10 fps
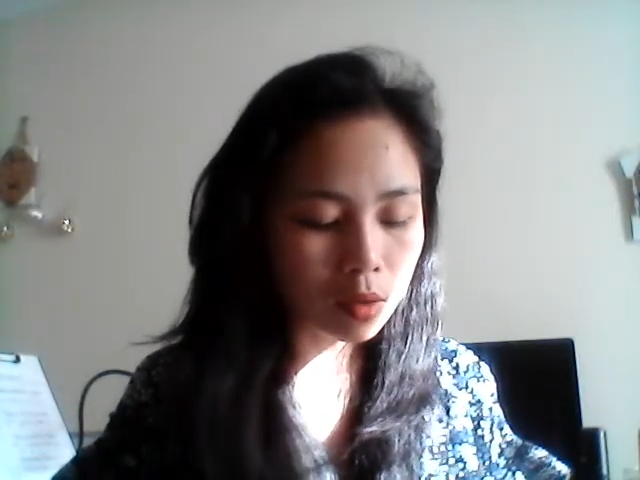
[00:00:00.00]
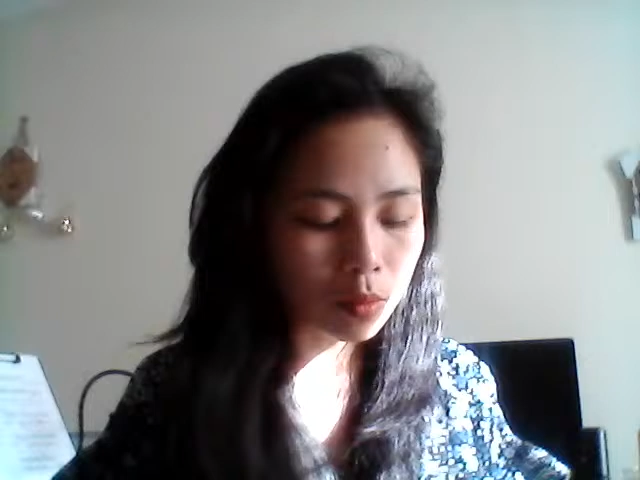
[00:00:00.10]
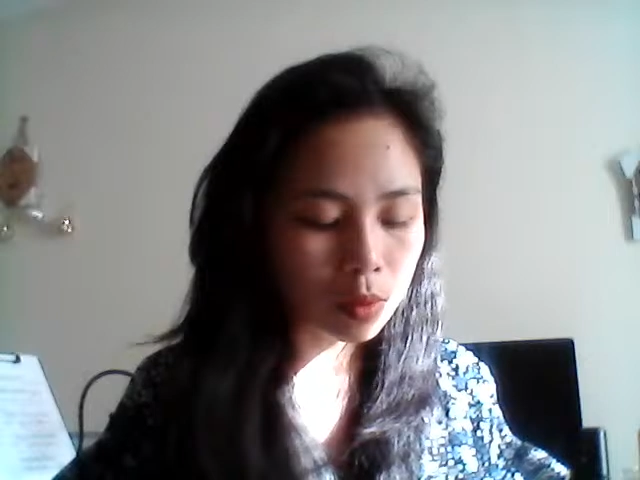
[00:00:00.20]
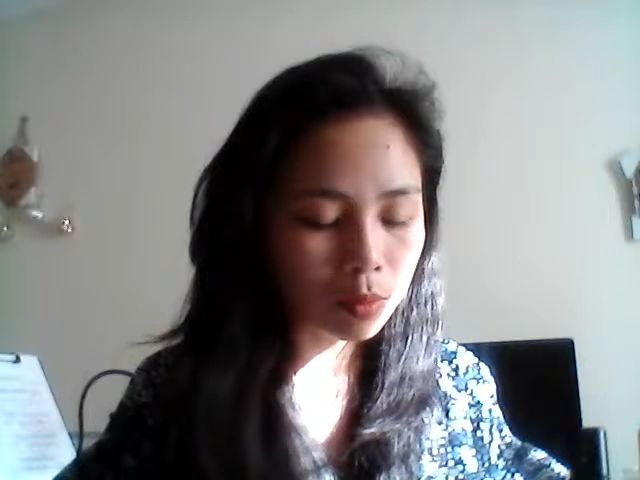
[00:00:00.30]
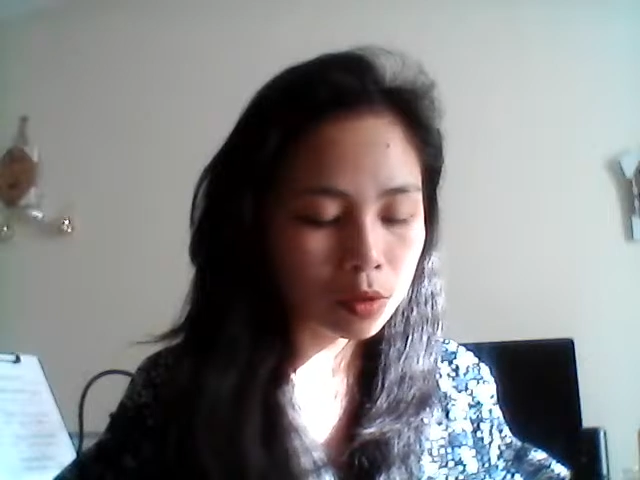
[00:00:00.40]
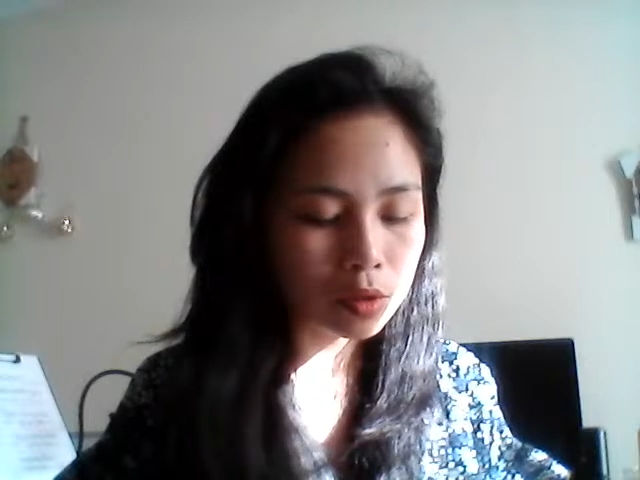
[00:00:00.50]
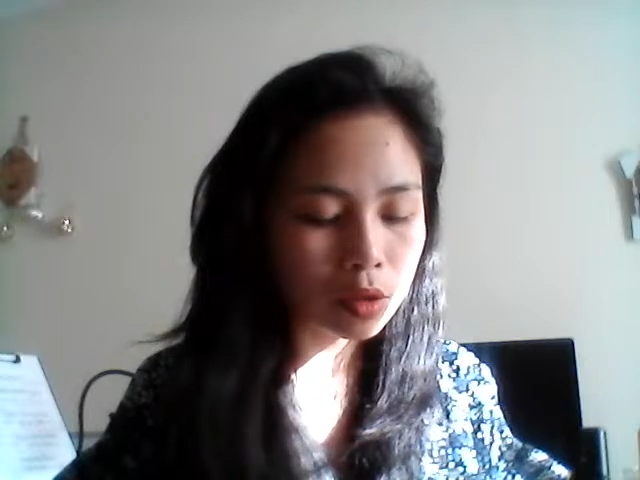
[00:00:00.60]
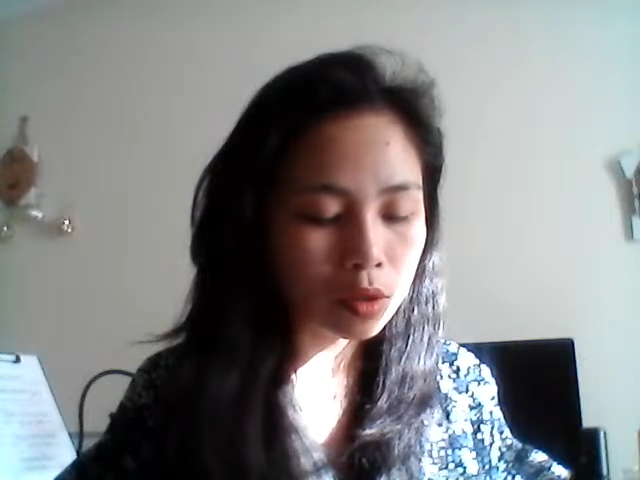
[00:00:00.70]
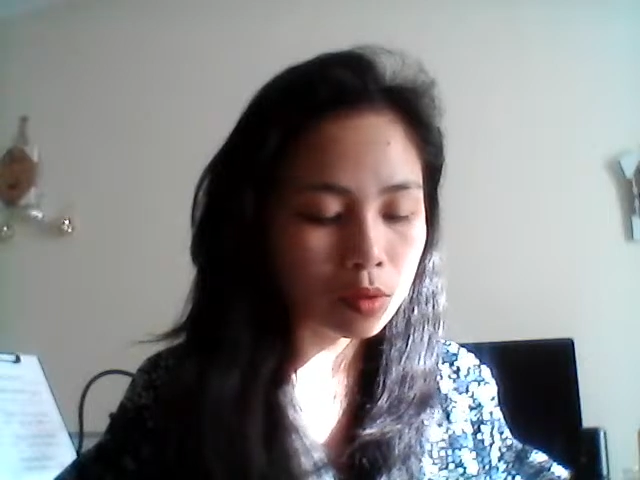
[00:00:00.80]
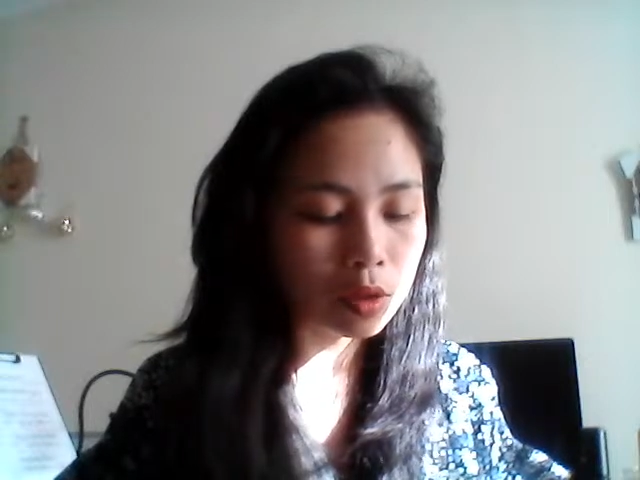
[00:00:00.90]

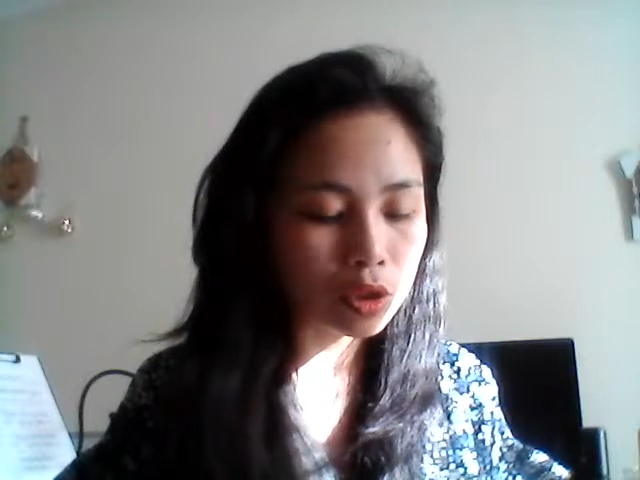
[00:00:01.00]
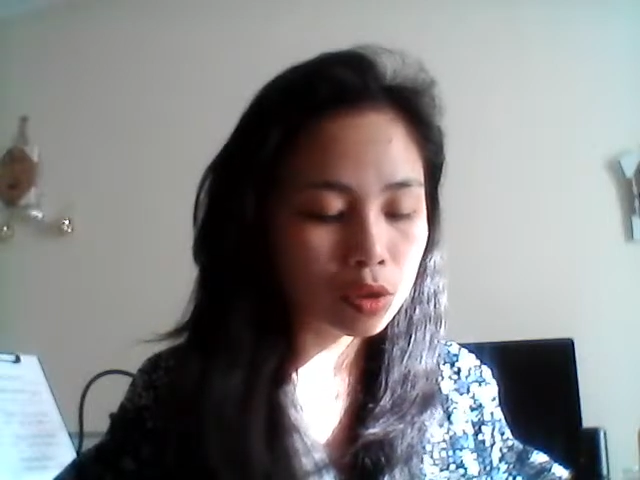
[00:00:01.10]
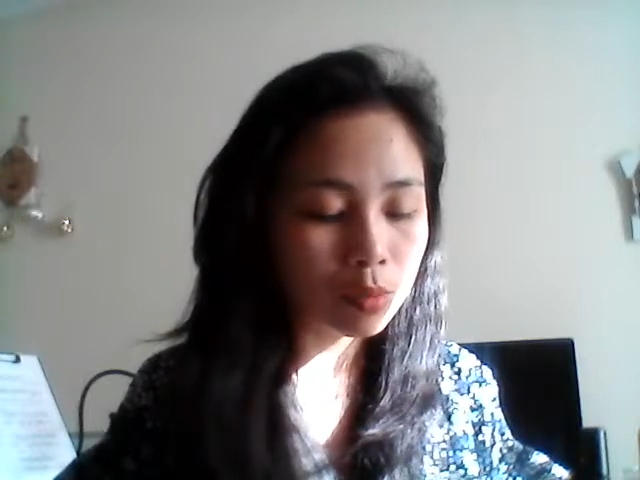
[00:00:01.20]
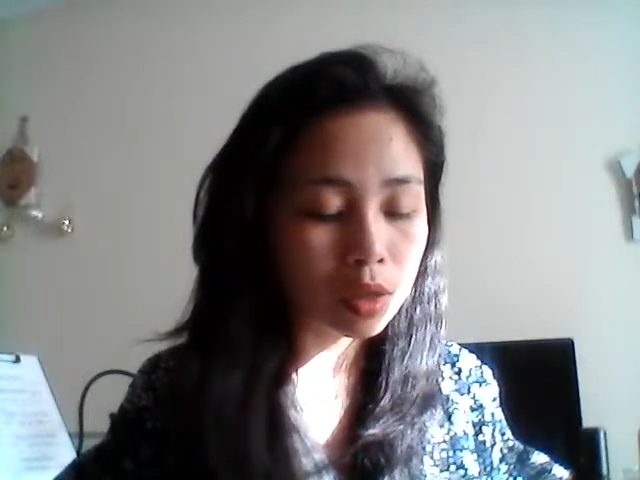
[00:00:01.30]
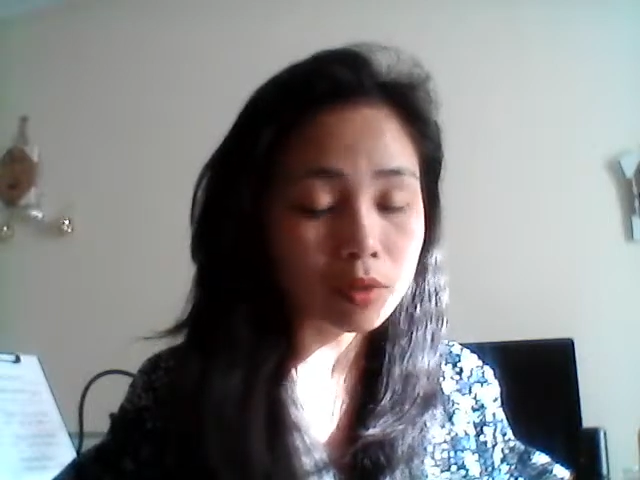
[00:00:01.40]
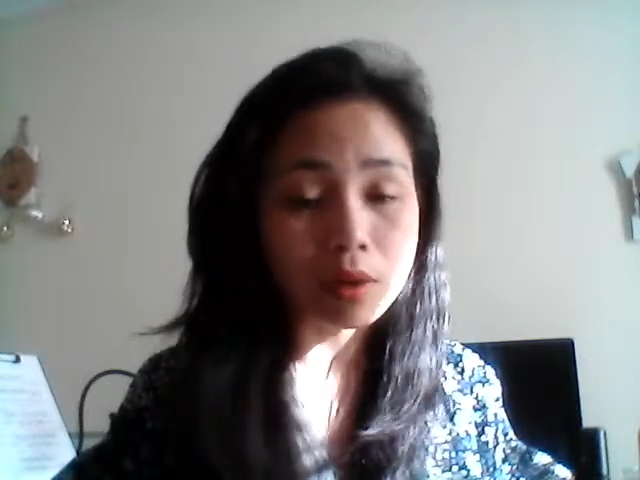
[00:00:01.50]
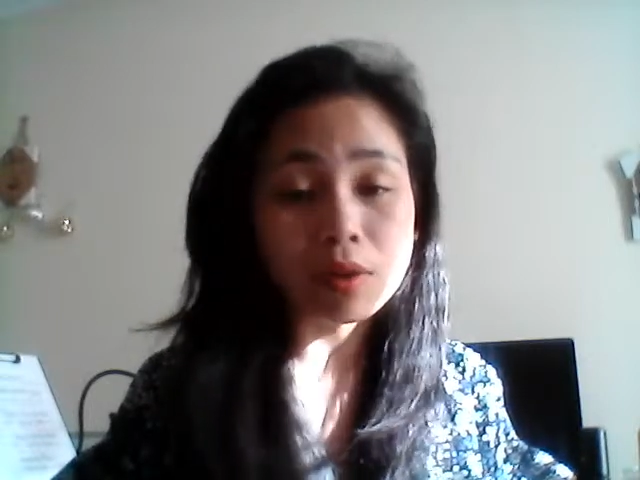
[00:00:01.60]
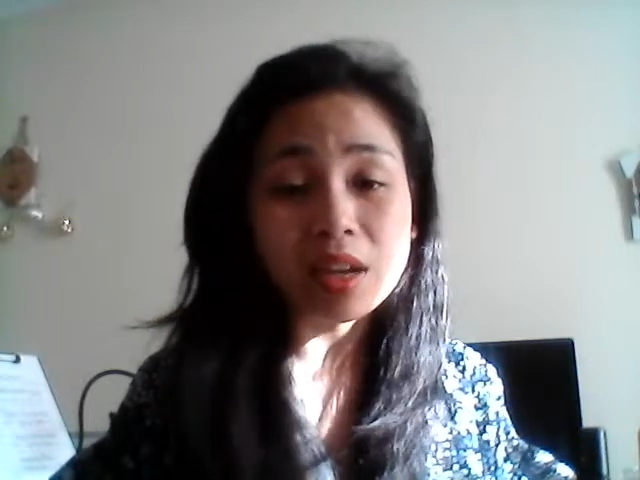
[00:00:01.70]
1.2. It should be around